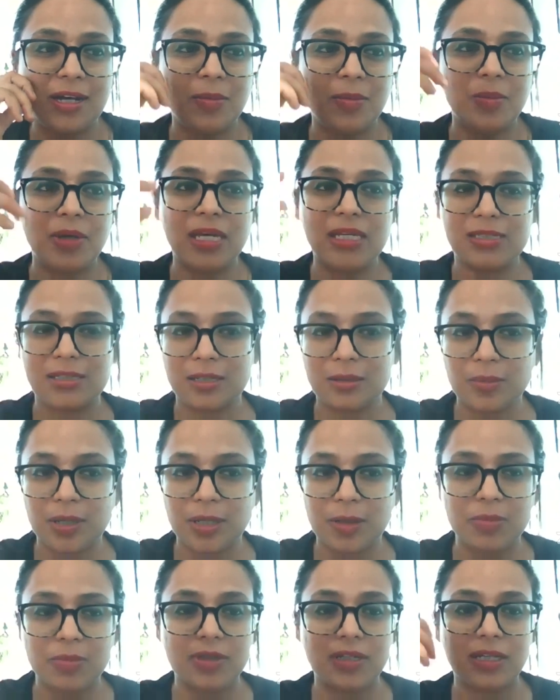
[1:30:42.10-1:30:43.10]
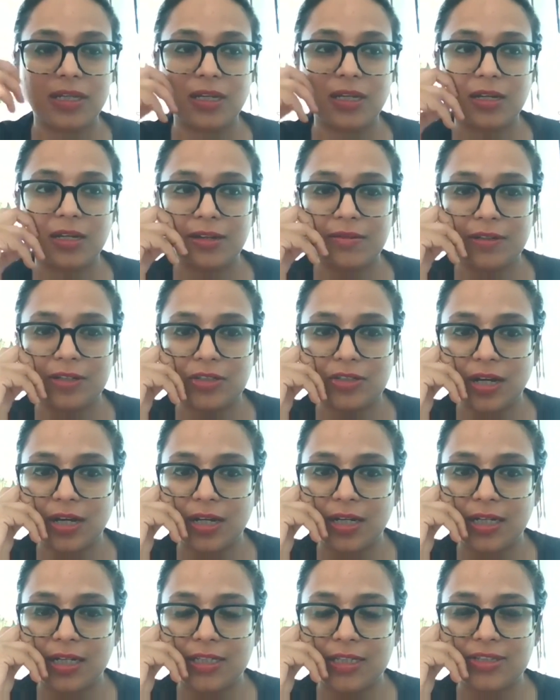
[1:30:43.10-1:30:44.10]
amazing people here,
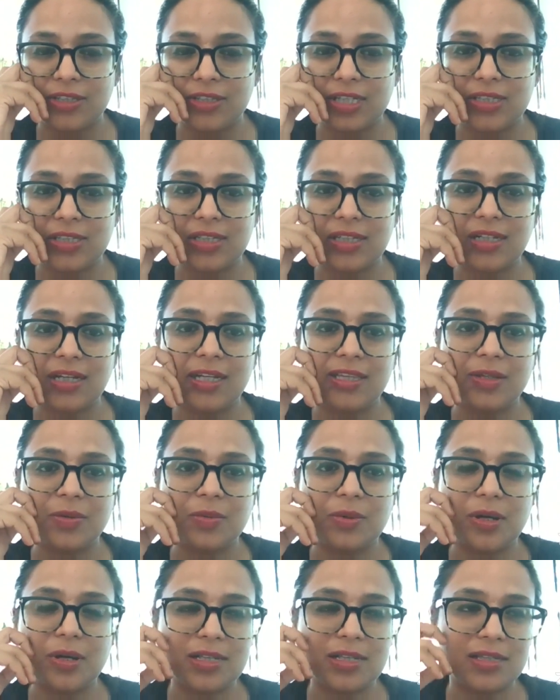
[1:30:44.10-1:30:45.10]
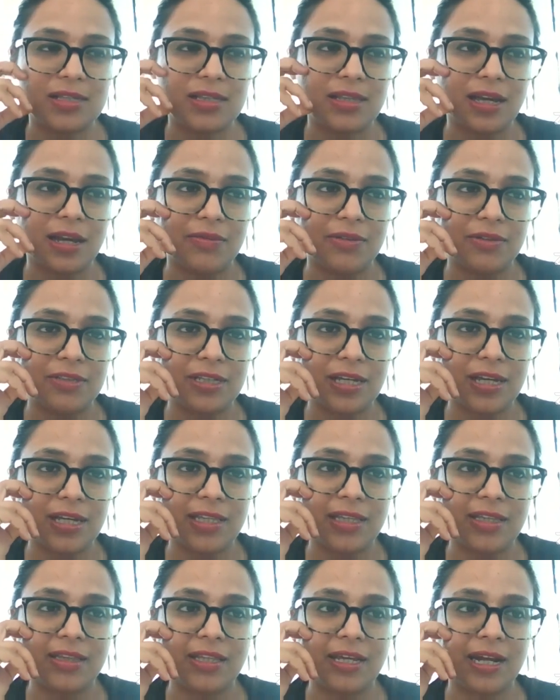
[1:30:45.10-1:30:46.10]
Vaishali and Jessica, and the words that they have to
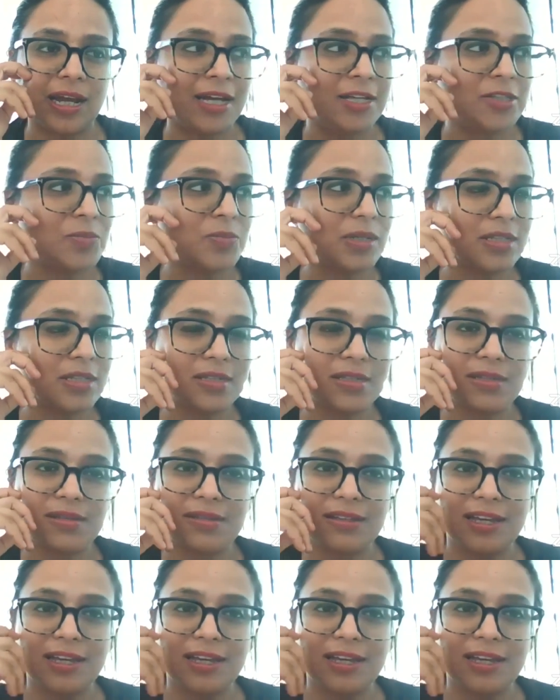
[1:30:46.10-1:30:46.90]
say, that there has been,